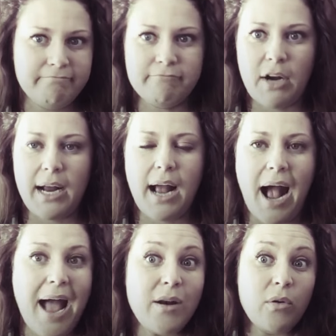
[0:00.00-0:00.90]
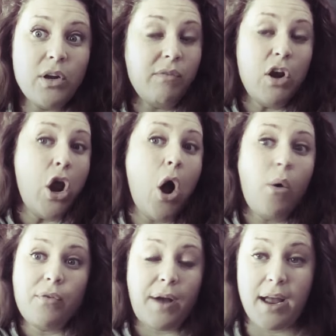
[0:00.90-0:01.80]
Right? I don't even
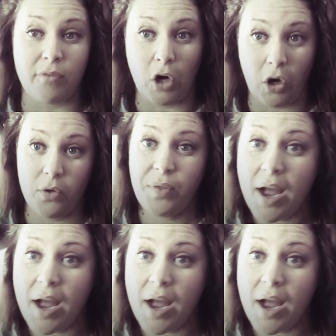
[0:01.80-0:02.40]
know if I ever heard